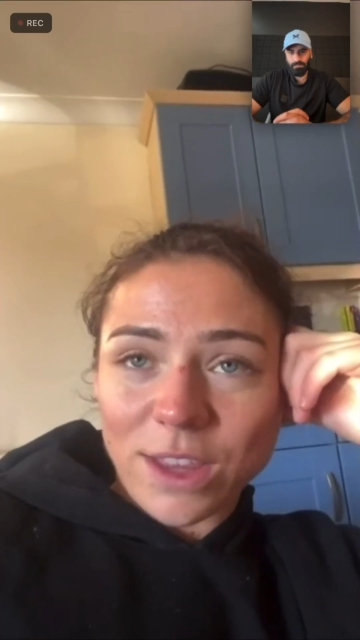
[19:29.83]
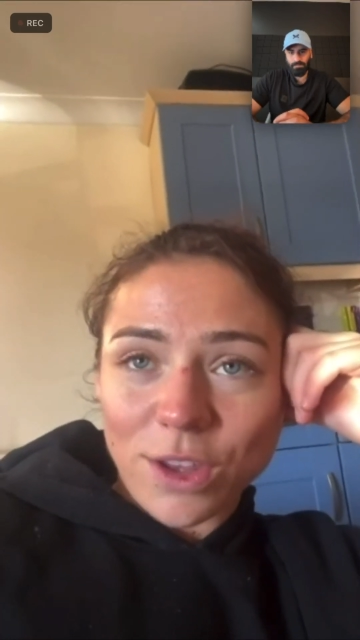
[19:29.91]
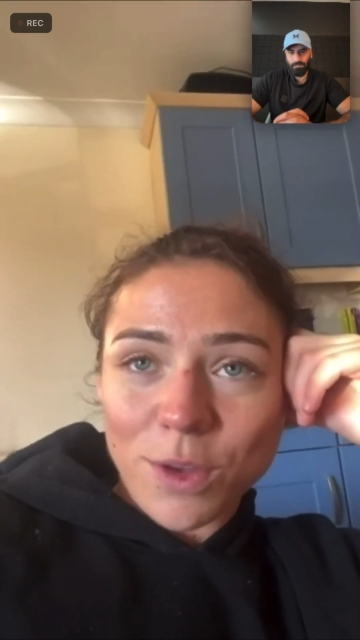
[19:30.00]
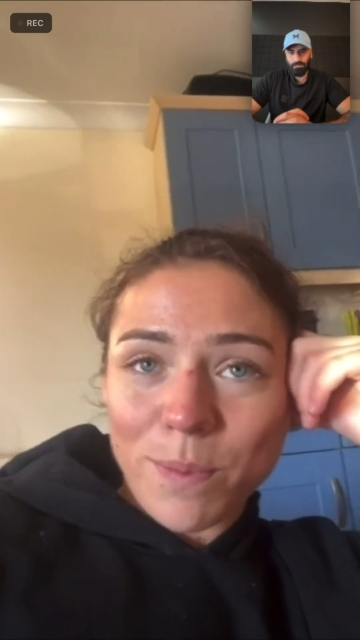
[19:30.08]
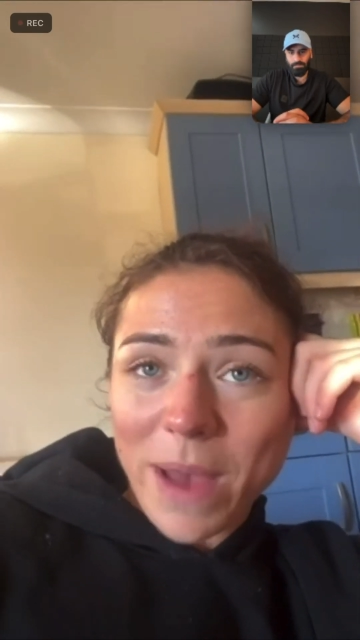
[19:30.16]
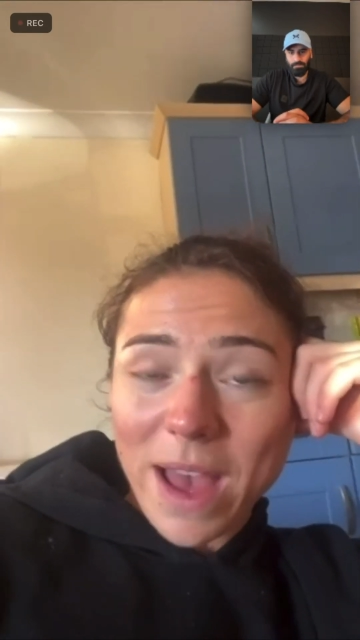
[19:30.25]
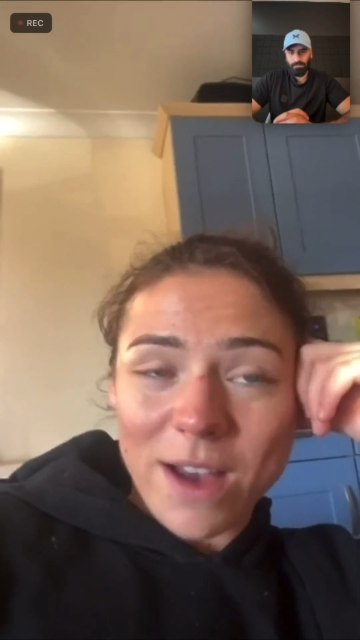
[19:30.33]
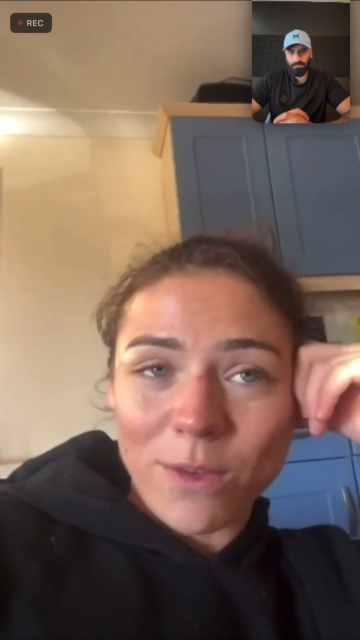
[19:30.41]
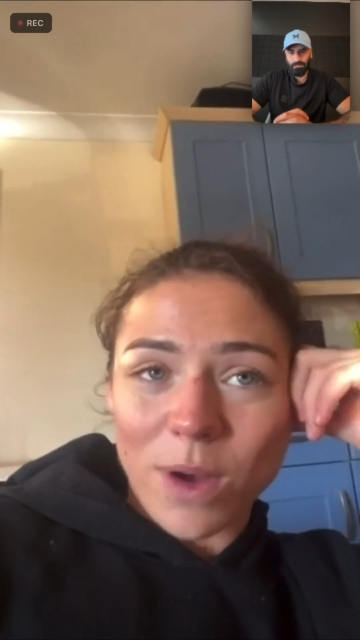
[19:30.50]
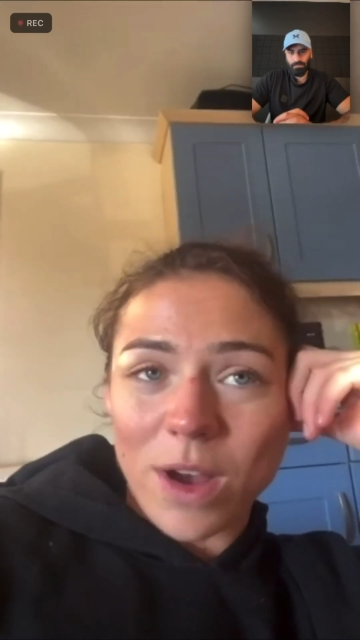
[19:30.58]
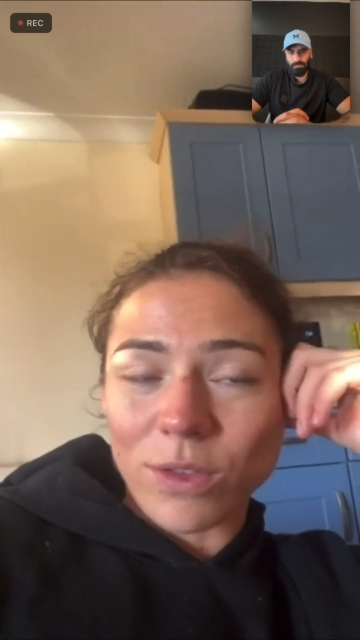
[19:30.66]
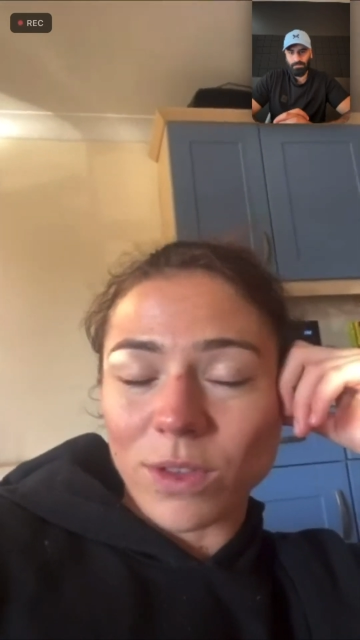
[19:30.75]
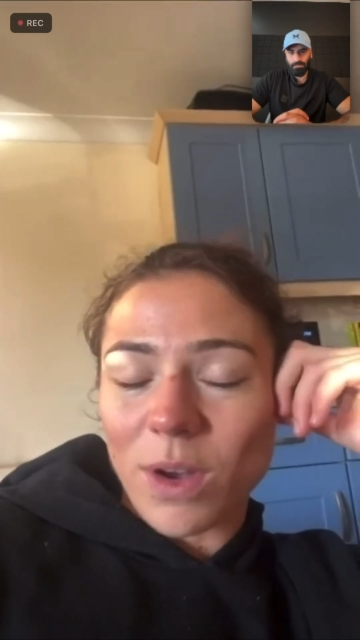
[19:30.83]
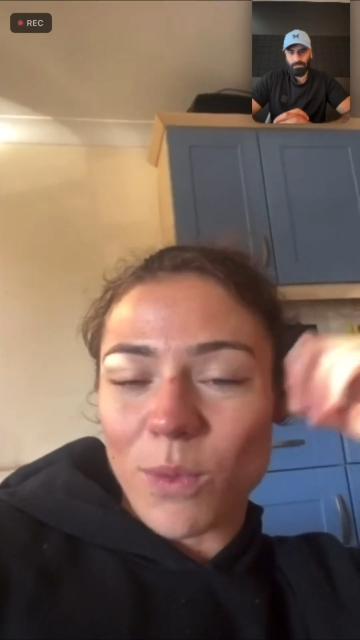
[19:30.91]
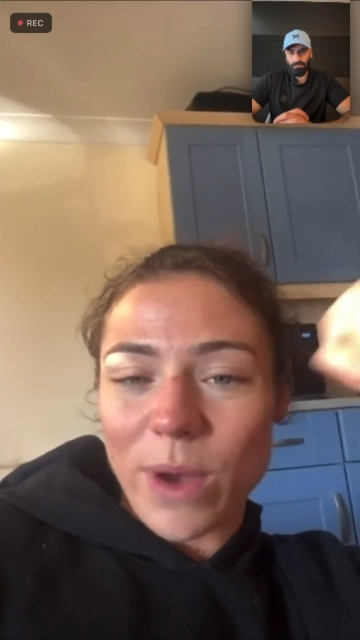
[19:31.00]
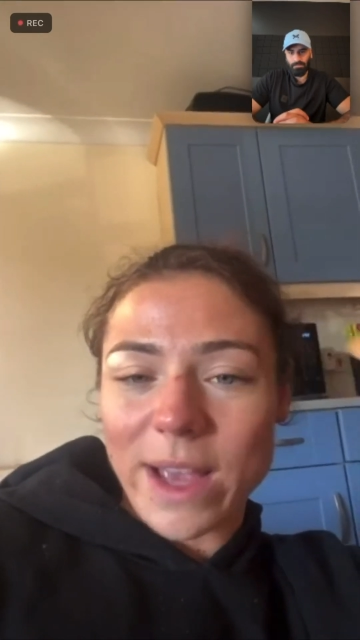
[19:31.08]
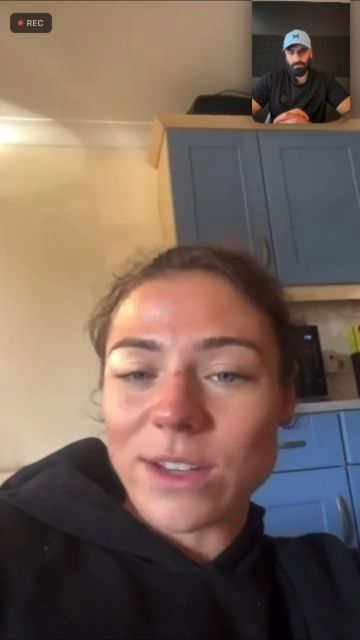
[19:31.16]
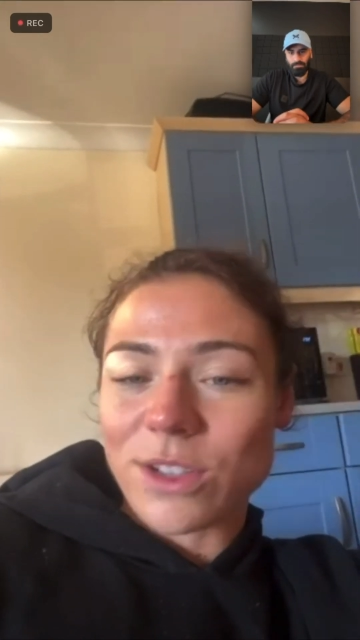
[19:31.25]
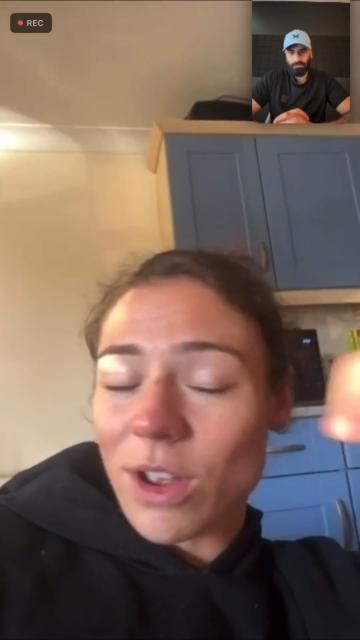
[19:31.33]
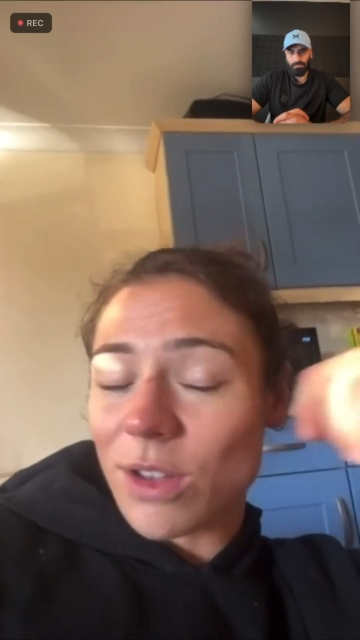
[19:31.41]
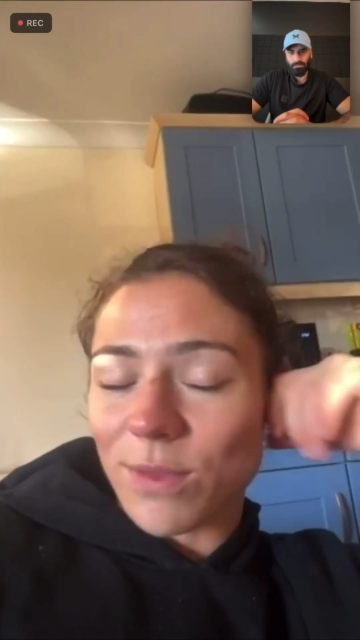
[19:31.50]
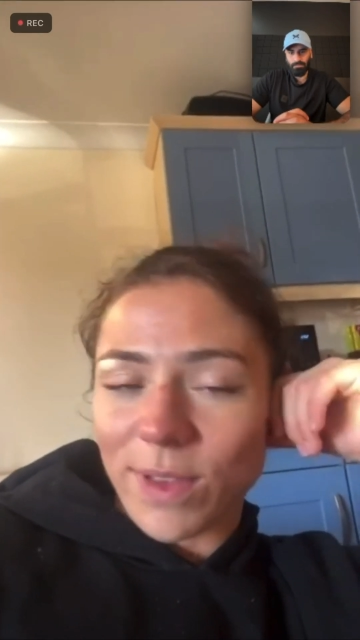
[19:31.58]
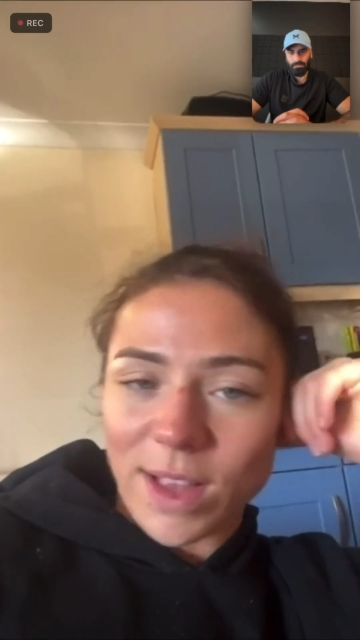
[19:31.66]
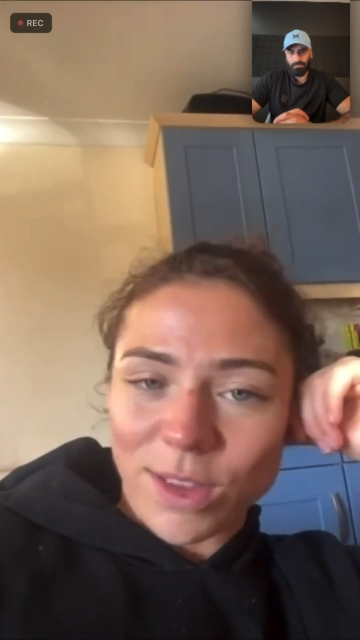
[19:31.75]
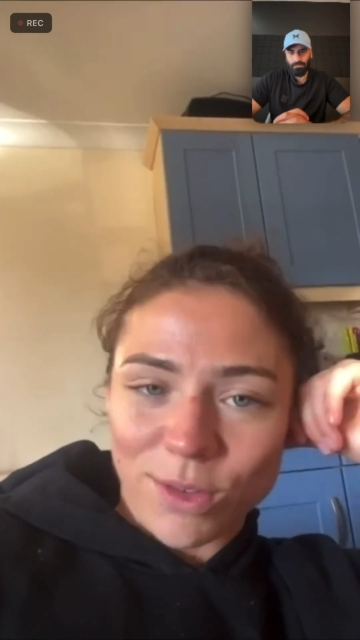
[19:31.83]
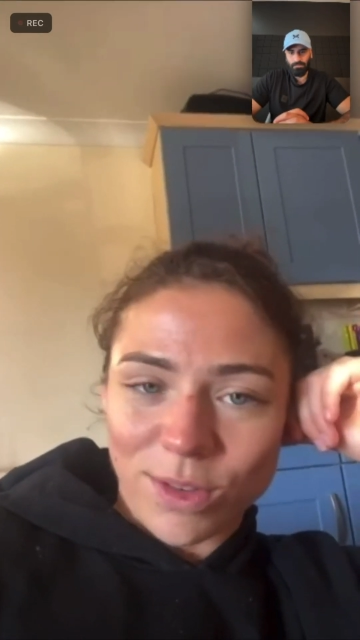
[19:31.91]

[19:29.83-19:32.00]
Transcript: I do better on away shows than I